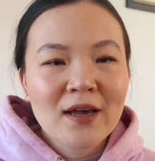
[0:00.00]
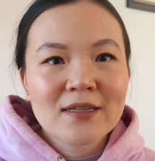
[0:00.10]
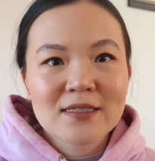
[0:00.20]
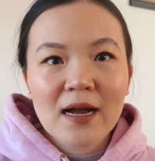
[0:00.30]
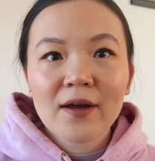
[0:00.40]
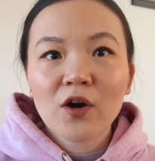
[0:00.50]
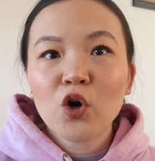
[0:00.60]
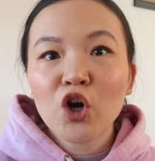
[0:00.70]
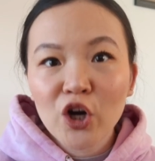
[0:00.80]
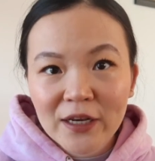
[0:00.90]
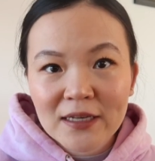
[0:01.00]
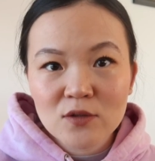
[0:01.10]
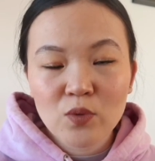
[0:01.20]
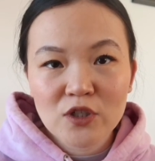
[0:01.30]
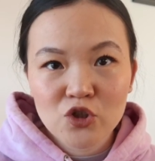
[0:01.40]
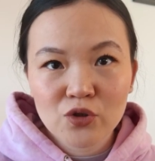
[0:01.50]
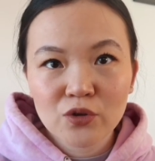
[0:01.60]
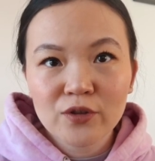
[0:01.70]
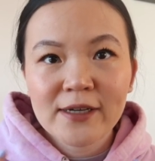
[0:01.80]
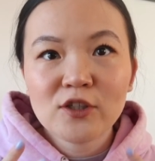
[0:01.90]
style hoodies with
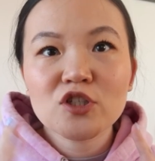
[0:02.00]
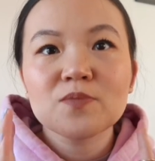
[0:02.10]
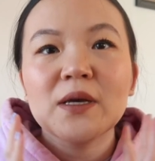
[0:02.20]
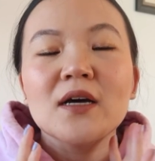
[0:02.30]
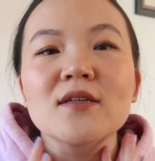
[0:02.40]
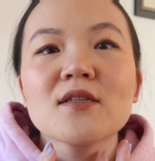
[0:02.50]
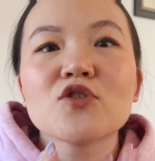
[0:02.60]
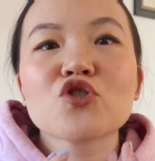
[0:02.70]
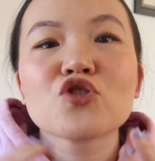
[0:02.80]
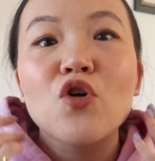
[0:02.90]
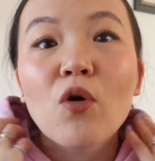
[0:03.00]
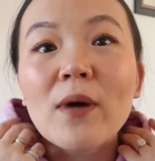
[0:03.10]
jewelry just because there's so